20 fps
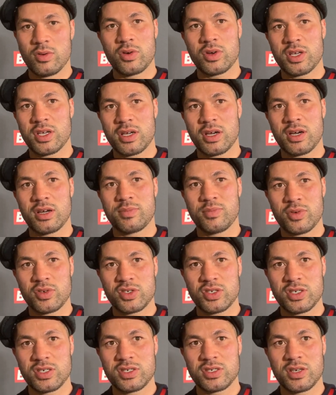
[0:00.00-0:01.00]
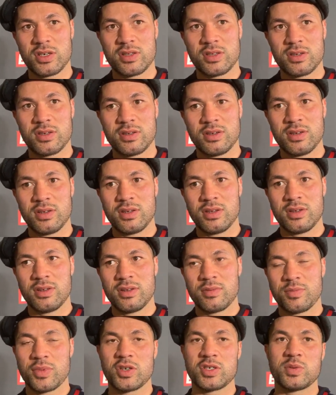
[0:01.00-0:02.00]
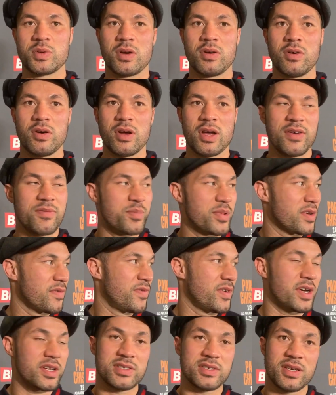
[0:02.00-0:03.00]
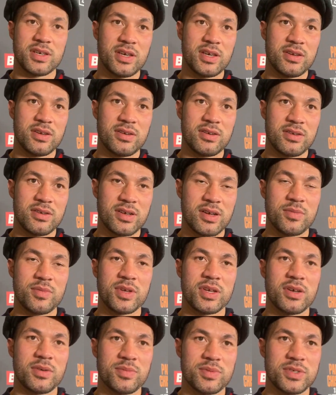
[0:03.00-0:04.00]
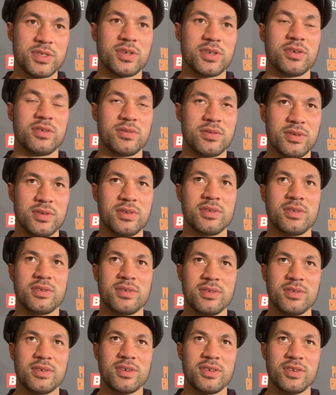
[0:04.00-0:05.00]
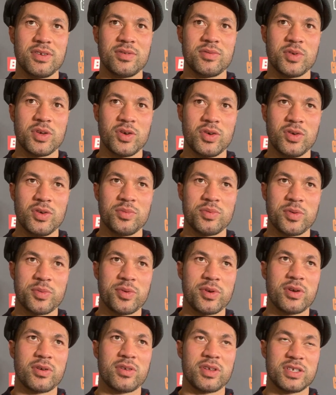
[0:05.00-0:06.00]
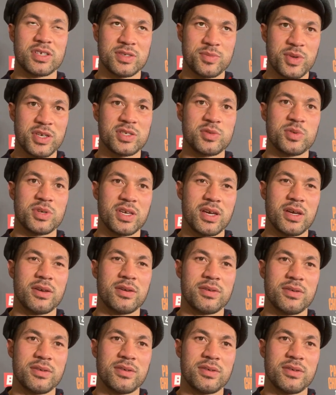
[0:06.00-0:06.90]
working hard, pushing each other, because we all have big fights ahead coming up, so we're all preparing as best we can.